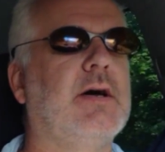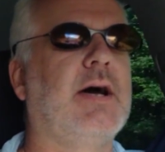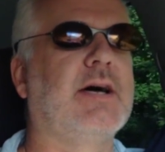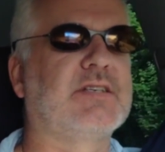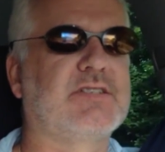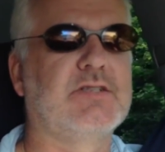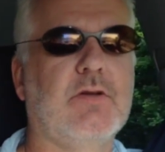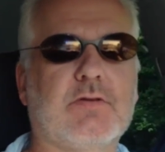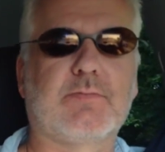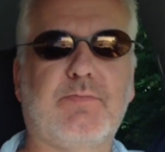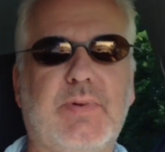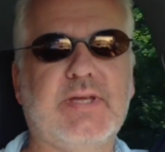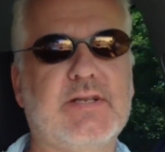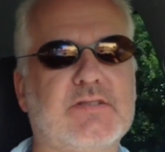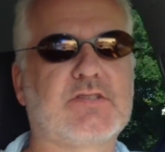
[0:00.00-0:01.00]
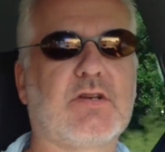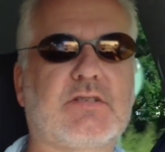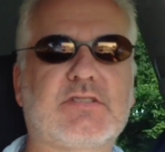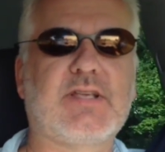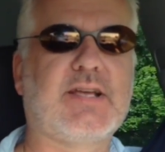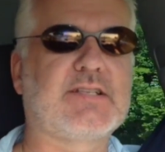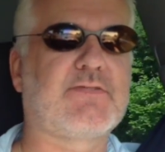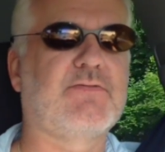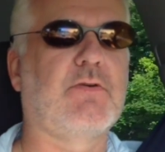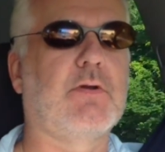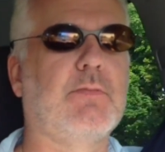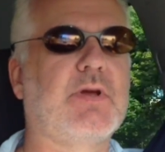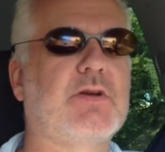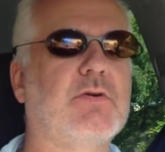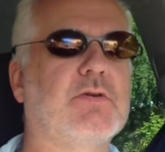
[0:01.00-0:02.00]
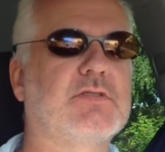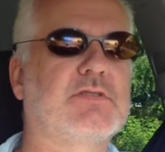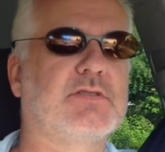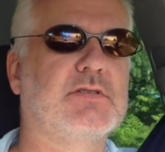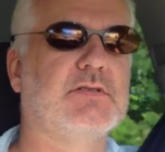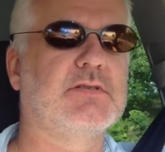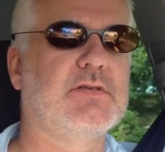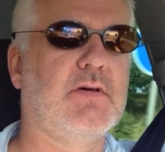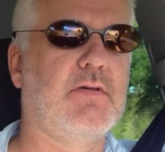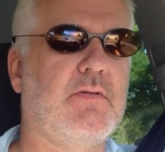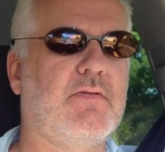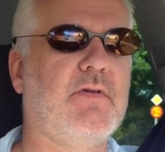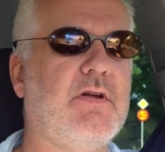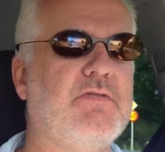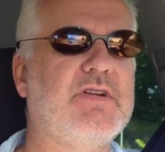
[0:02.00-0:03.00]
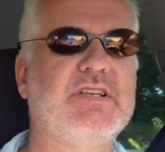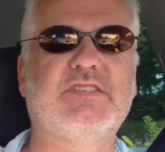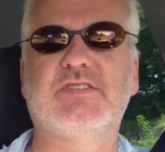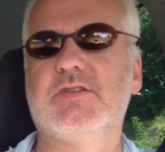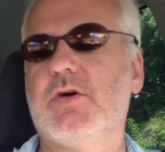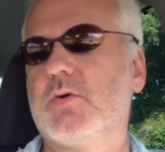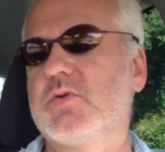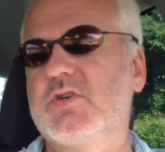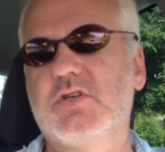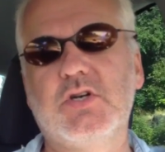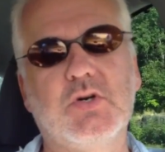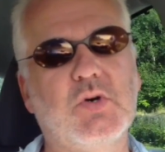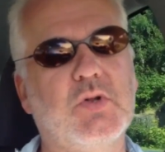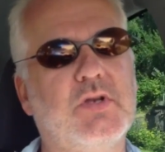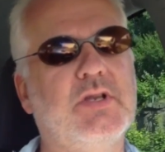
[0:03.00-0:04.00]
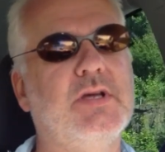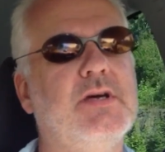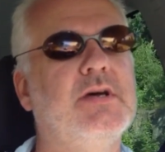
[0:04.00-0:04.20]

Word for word: has not been successful because there is no good